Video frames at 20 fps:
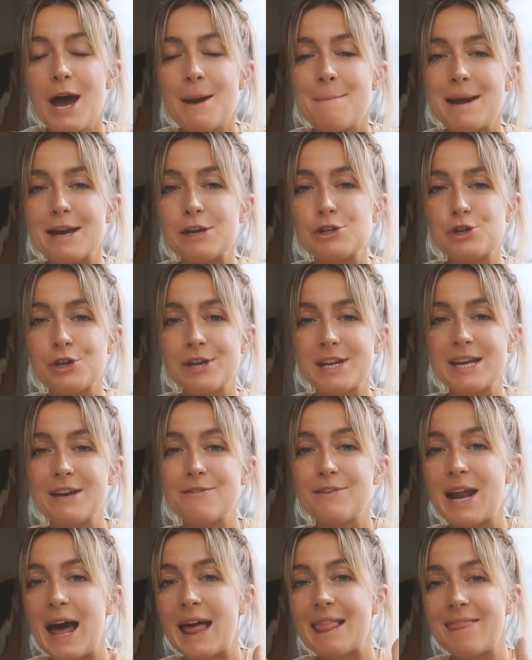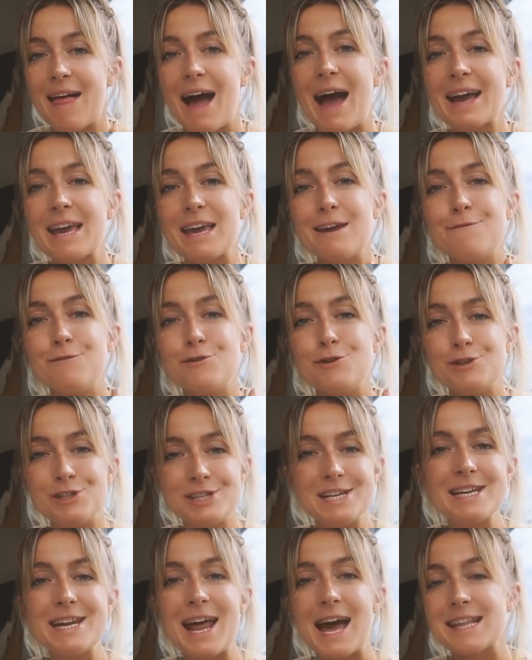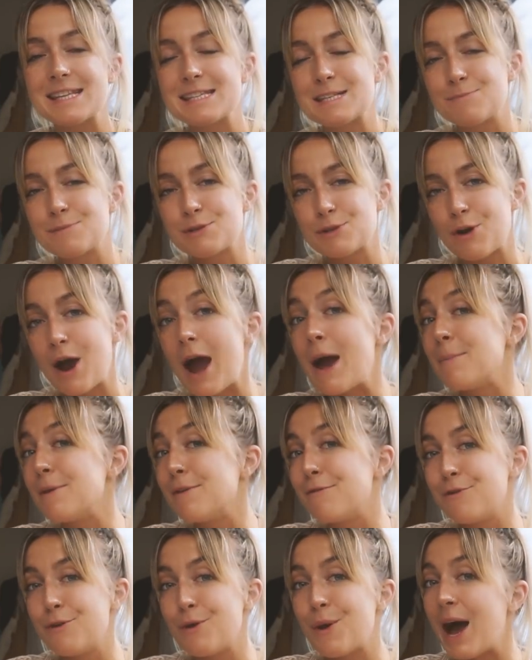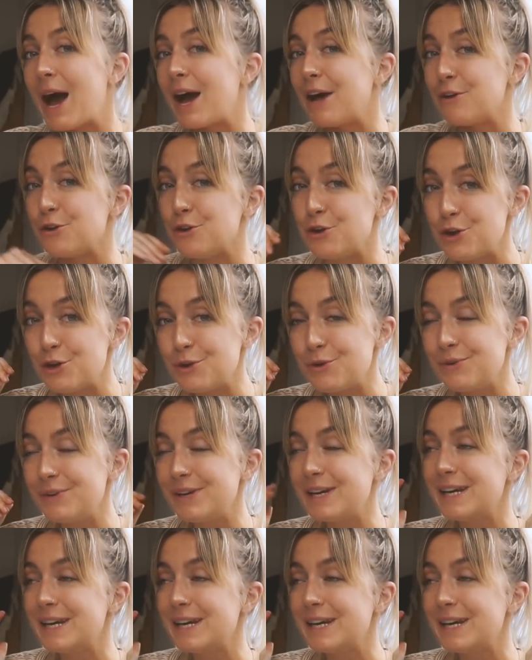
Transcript: Make sure to give it a like if you did, and subscribe if you are new.